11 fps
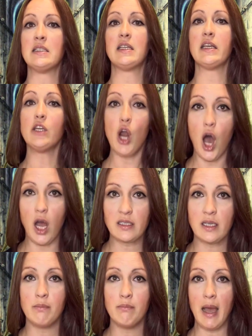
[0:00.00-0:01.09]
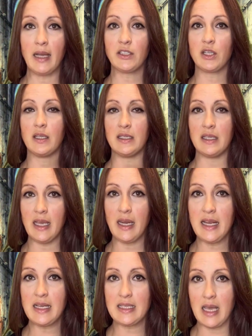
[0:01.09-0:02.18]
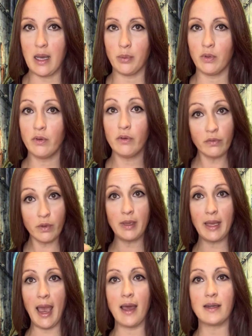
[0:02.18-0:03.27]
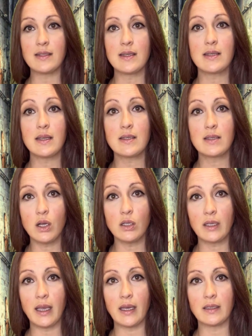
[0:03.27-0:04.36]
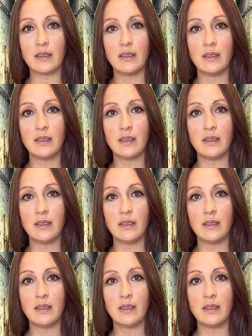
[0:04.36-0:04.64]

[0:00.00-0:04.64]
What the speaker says: did not match the DNA sample from Candace's assault kit.